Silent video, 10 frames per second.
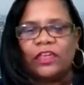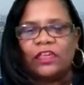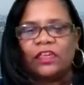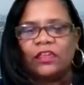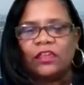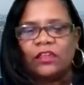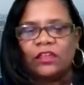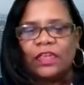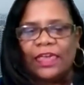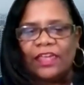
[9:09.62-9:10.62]
the
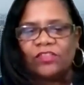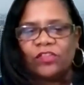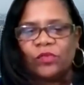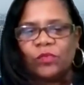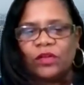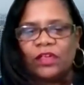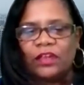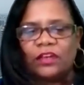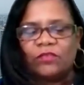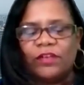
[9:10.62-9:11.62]
cancer
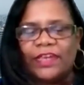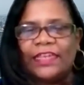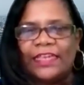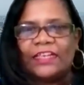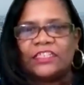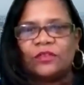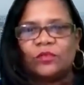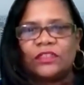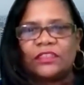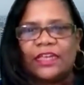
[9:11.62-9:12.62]
and the
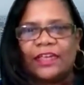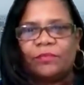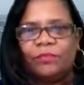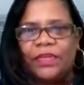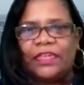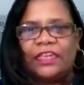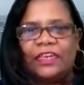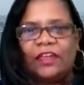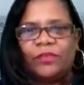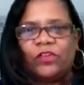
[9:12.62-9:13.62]
radiation was like
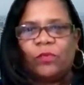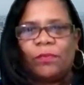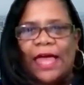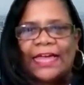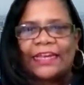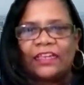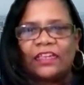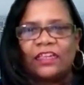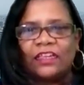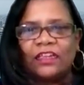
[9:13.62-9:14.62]
beating up your body,